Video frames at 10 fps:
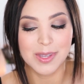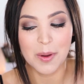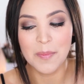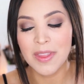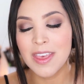
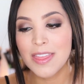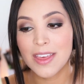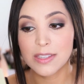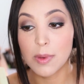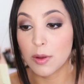So
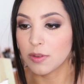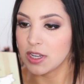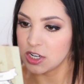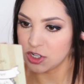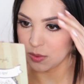that's my
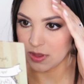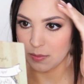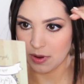only issue with it,